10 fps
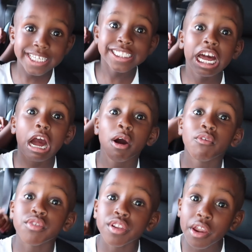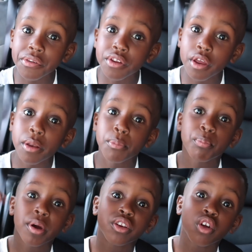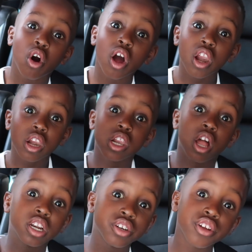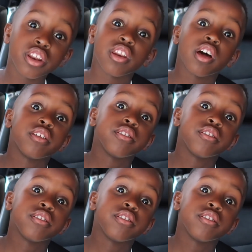It's out of London, but not London.